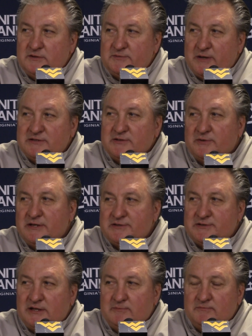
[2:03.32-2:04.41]
Especially with
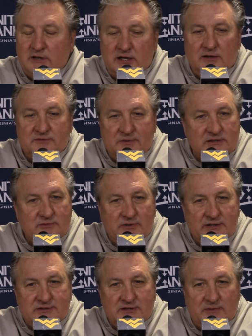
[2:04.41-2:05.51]
this team. Yeah, especially
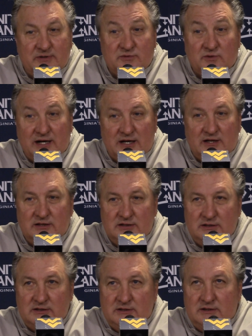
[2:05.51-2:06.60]
with this team. It's rare.
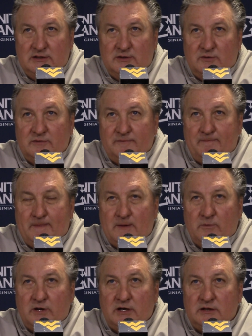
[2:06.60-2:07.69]

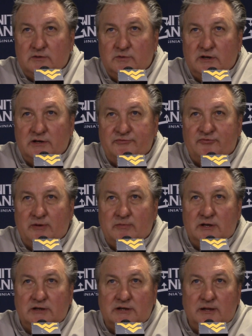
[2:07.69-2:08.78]
We're a
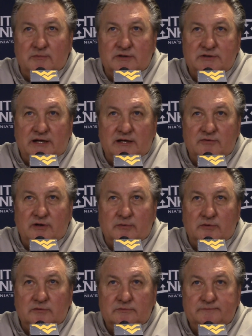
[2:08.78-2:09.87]
dribbling team that can't dribble.